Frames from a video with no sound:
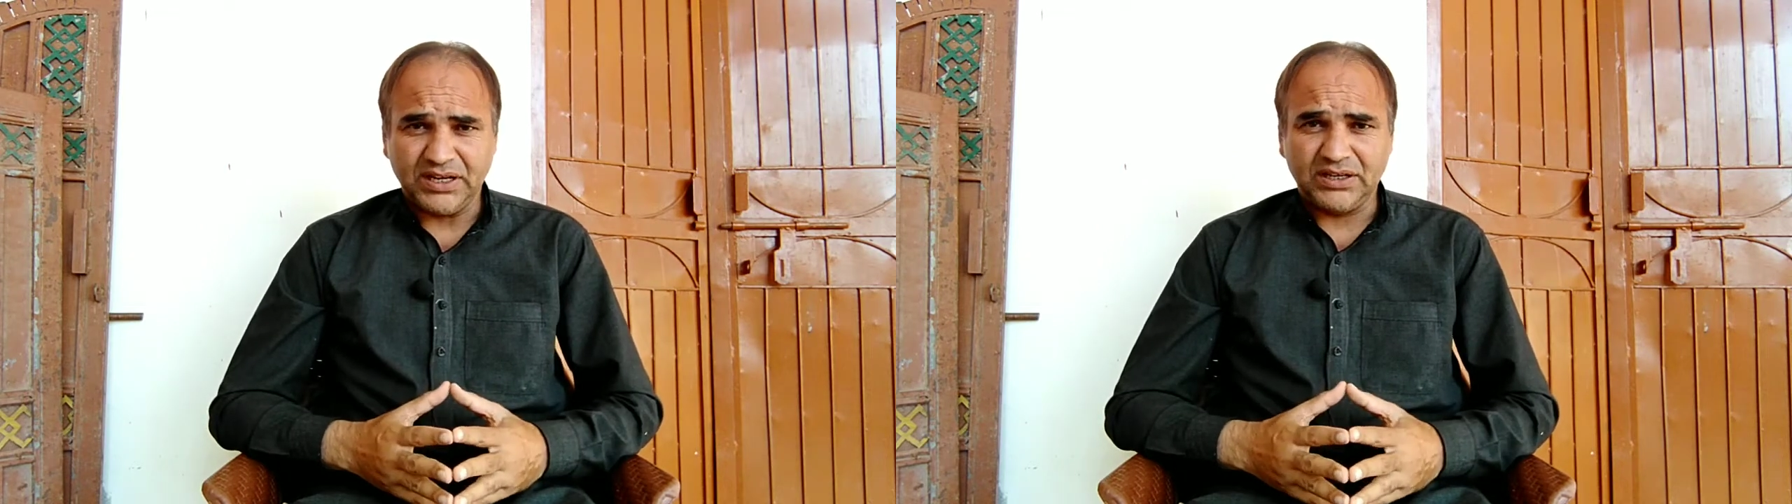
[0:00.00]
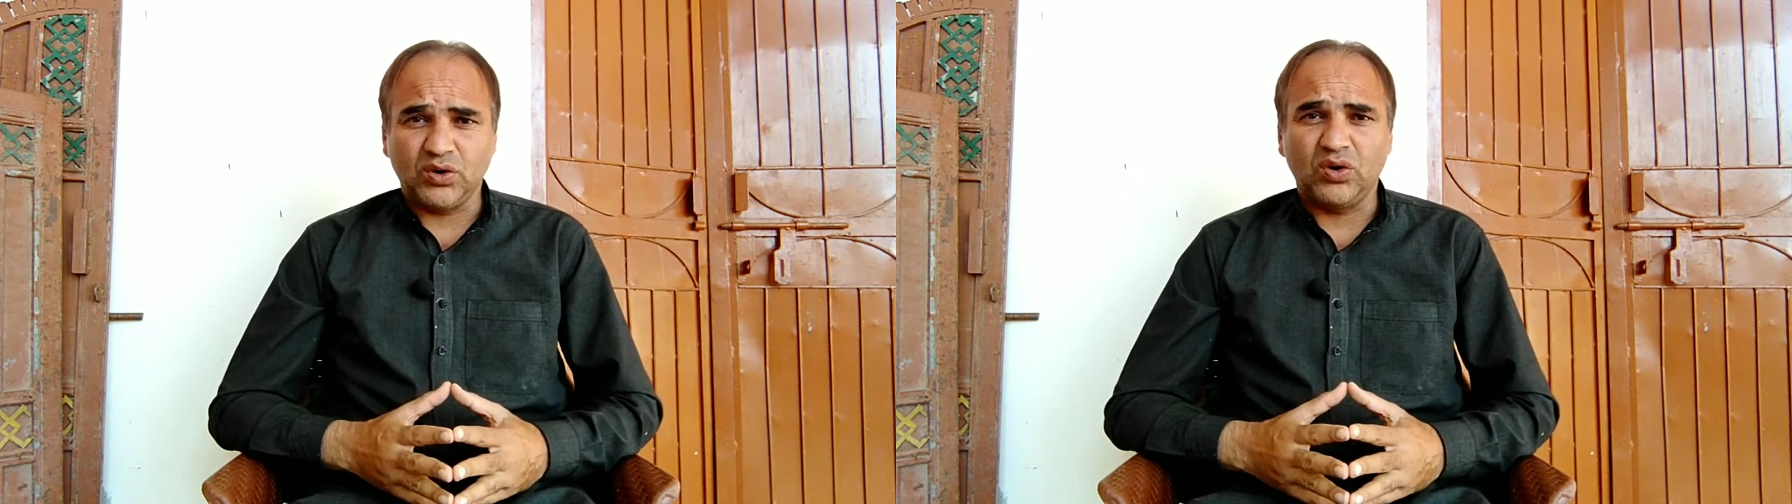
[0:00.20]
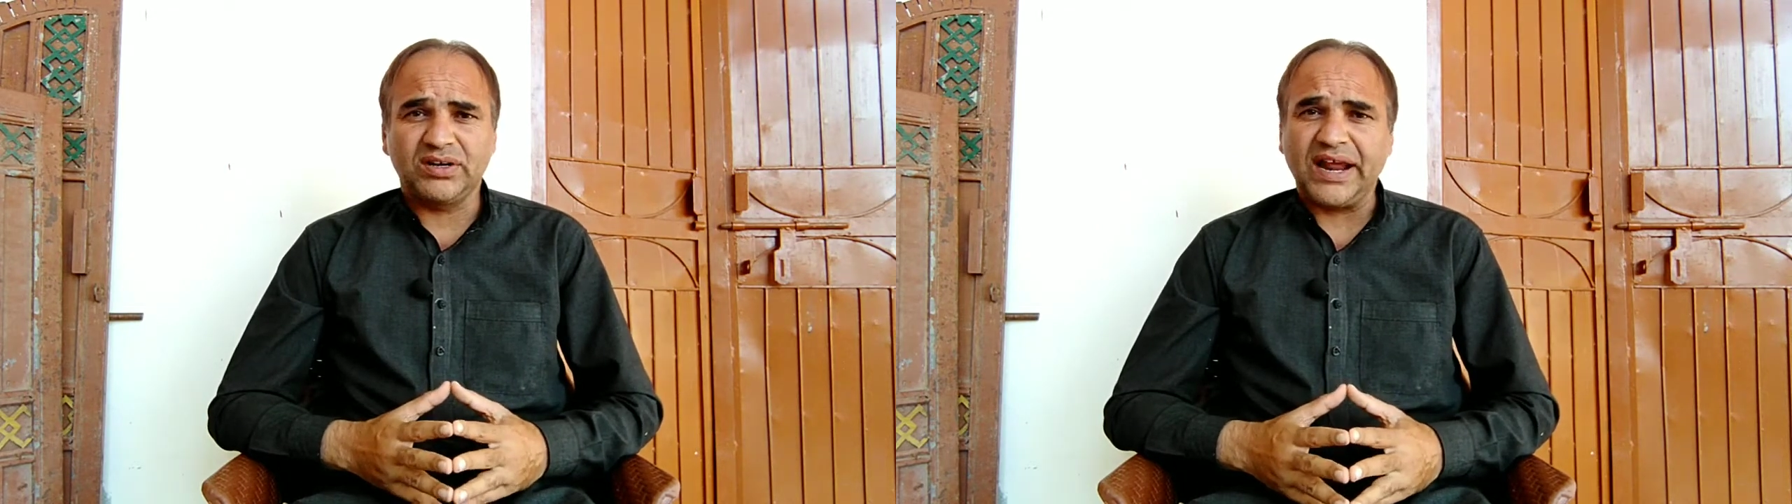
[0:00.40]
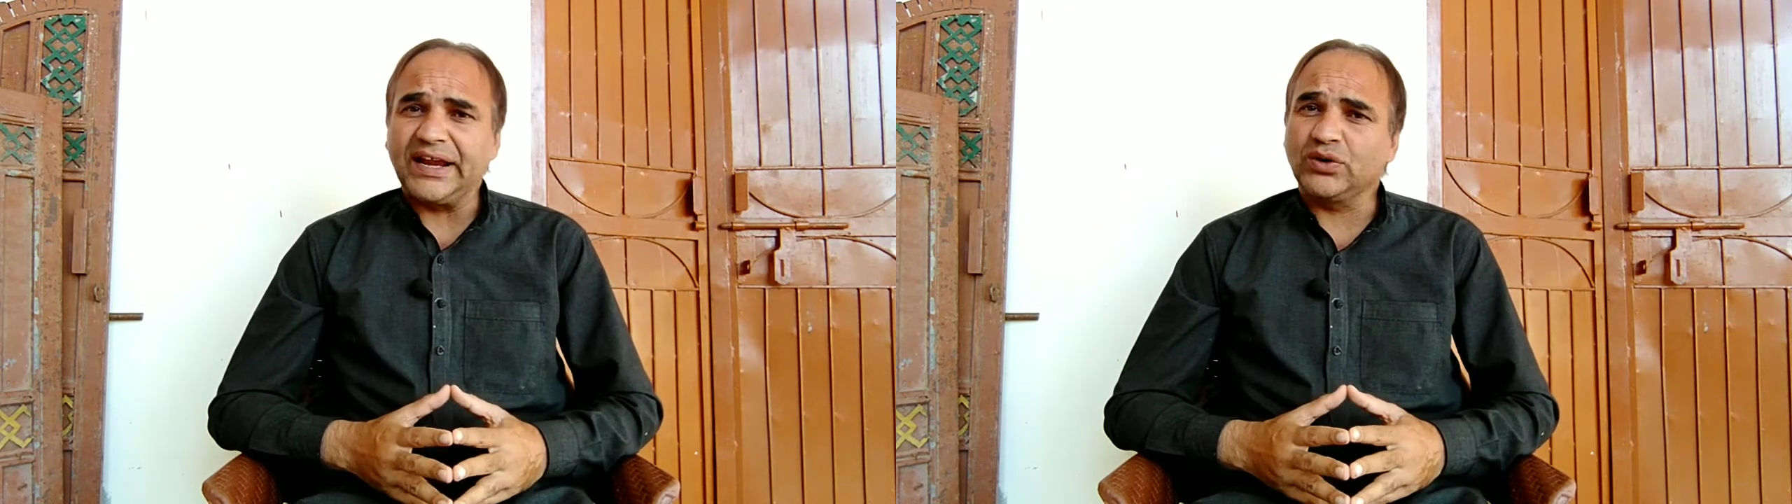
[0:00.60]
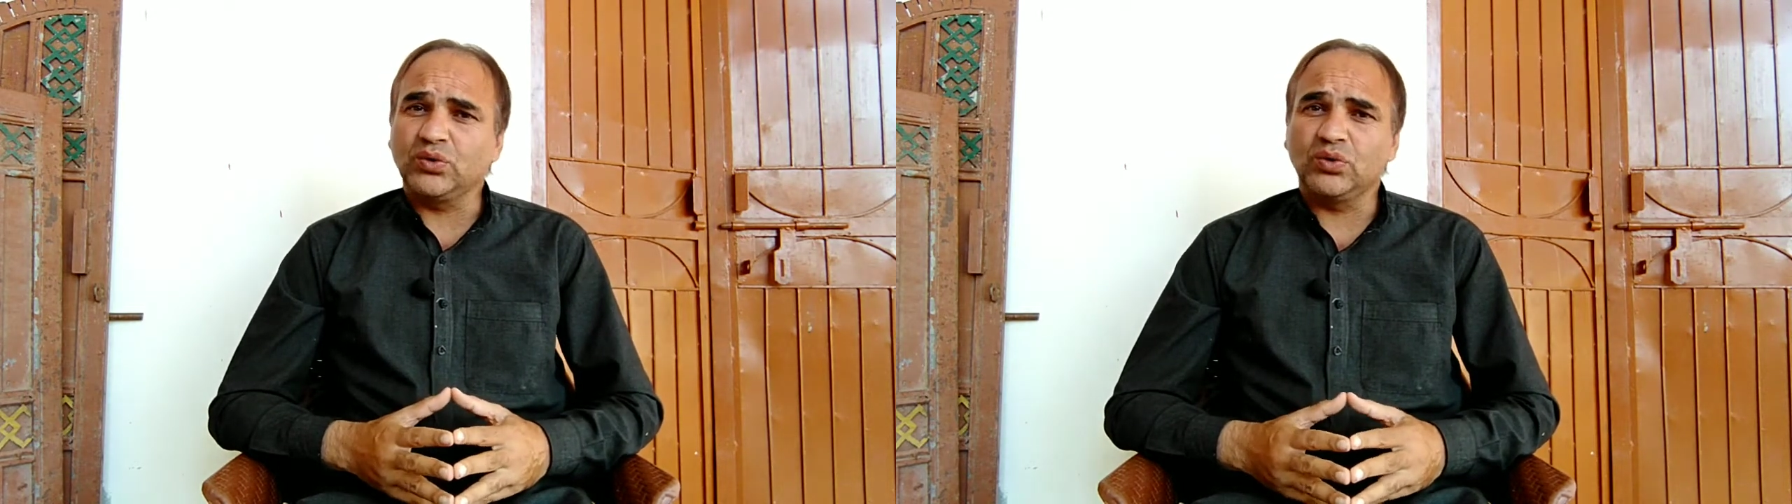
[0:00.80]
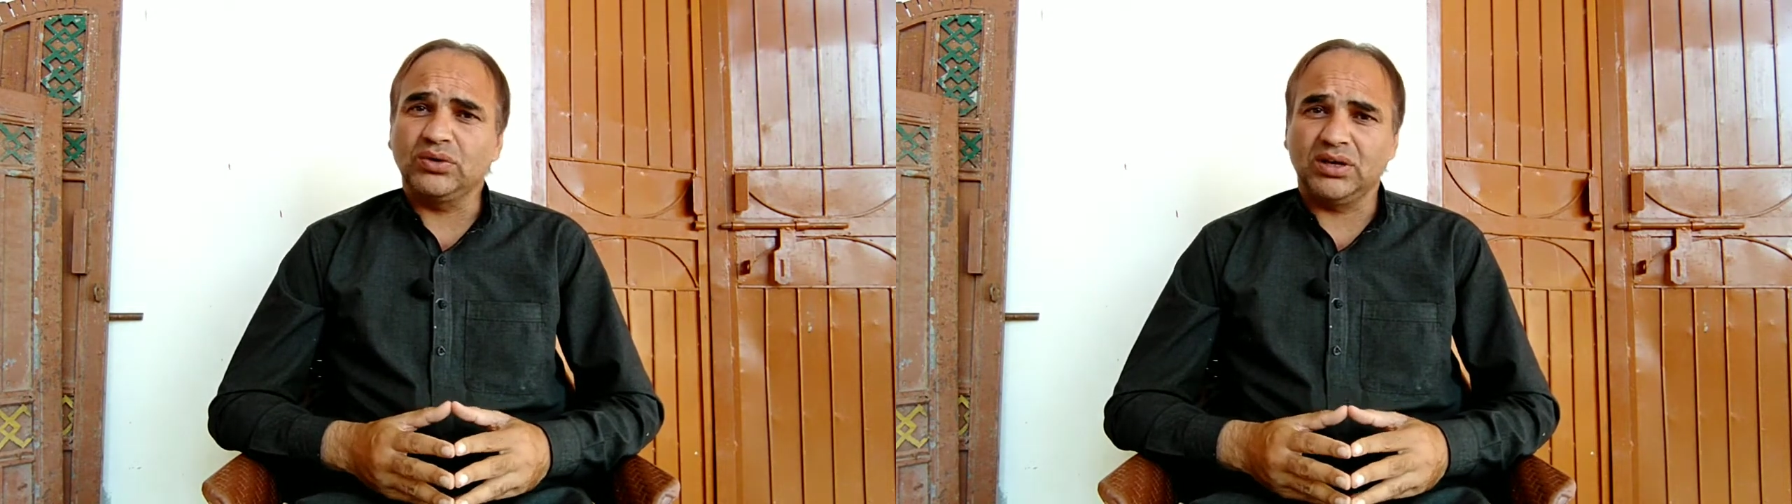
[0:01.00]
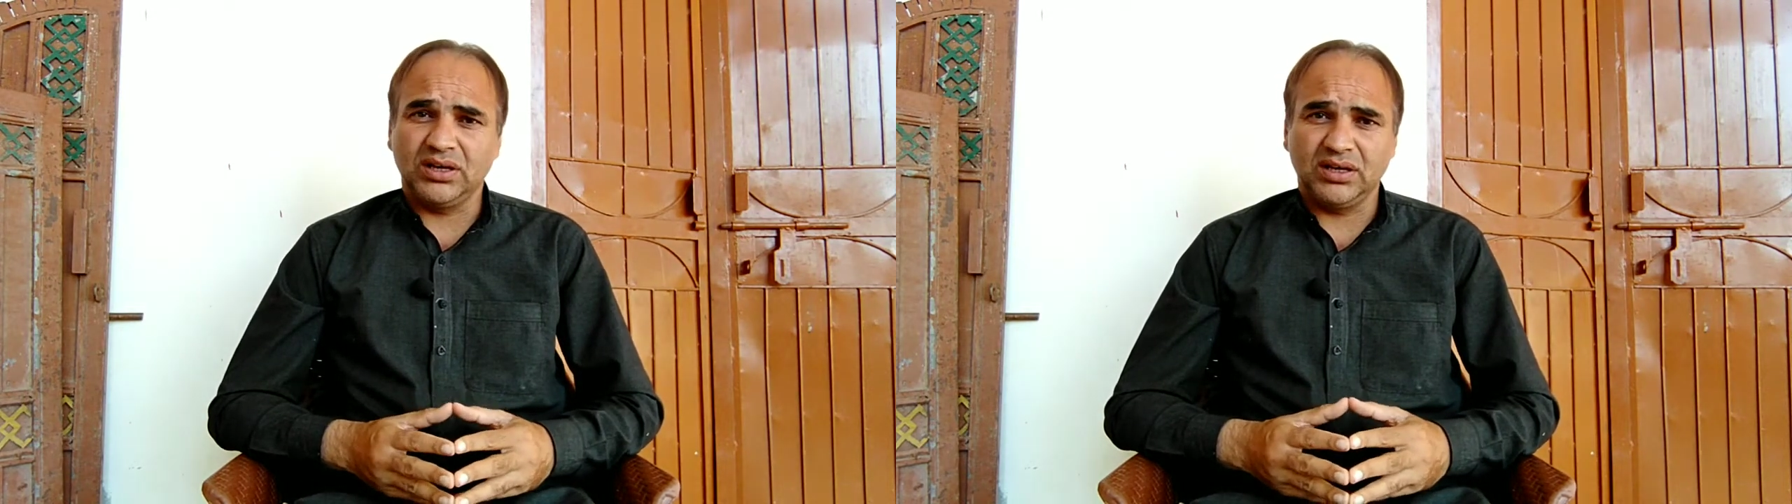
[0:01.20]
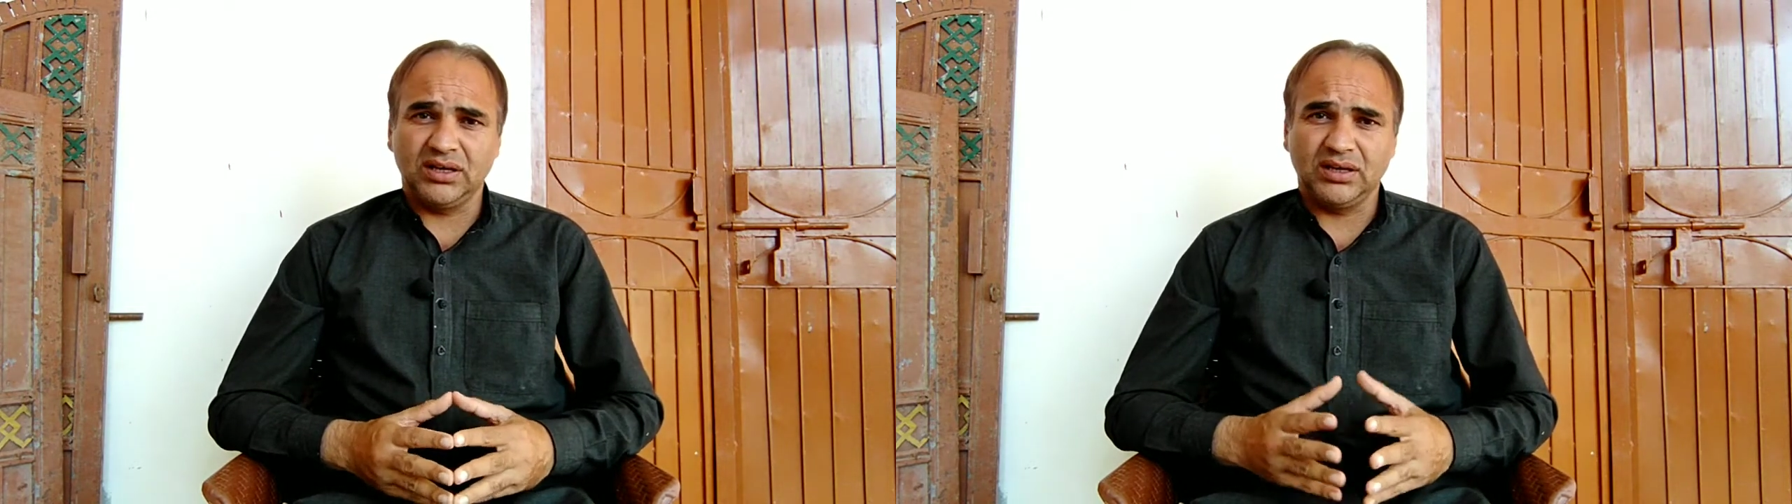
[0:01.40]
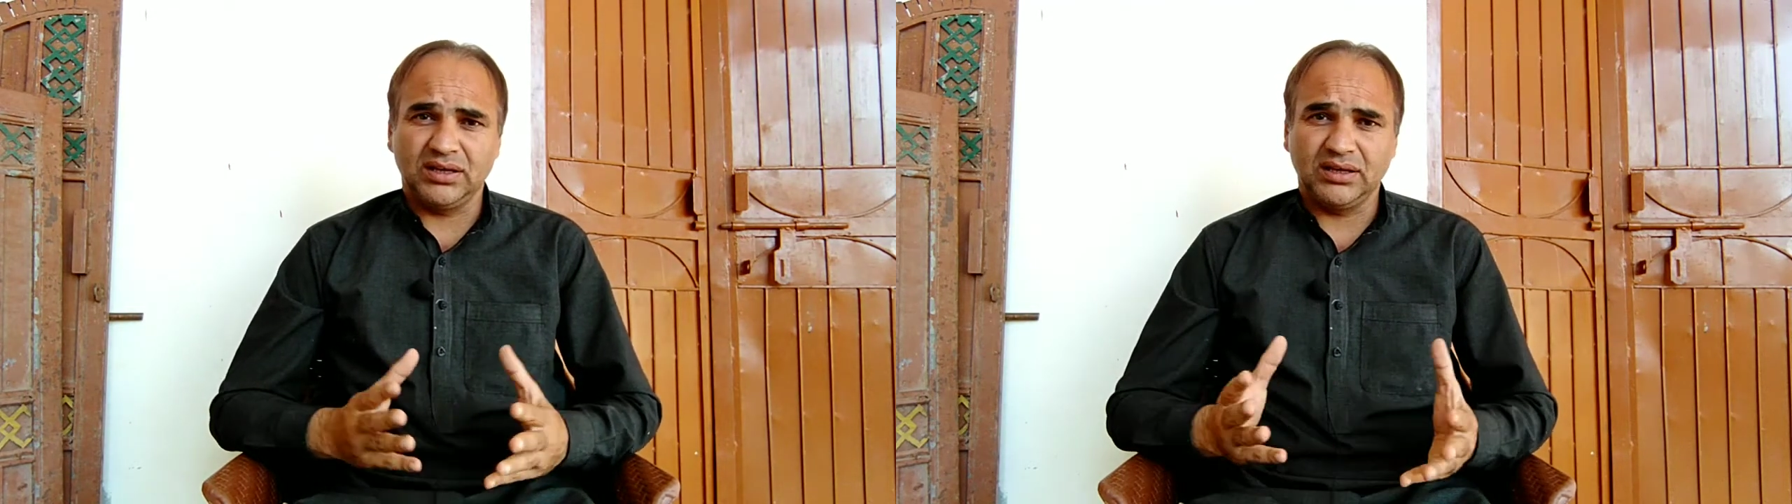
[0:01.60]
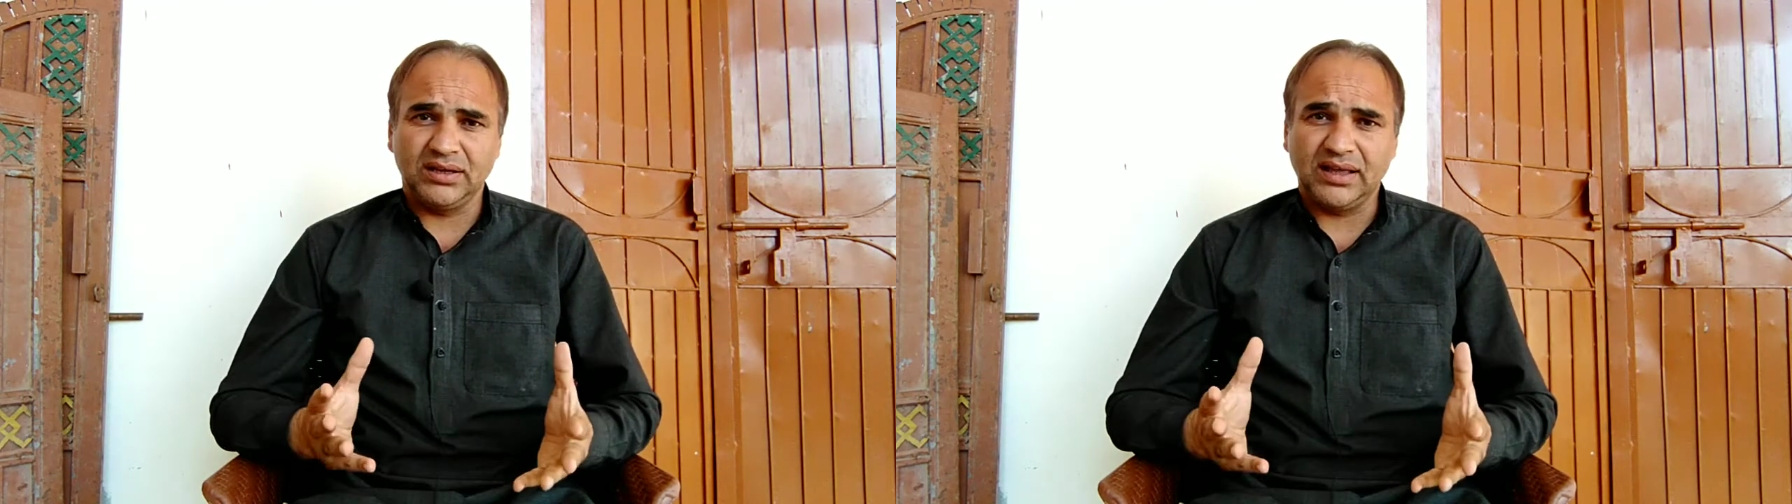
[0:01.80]
don't try
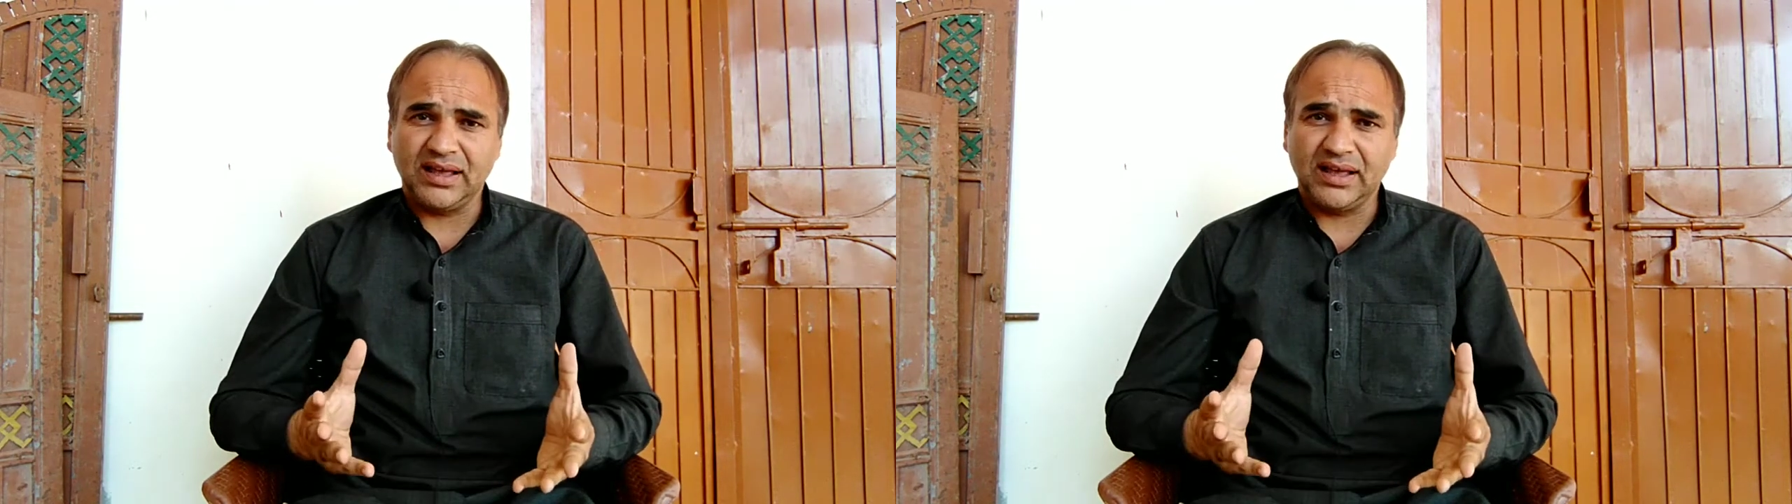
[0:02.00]
to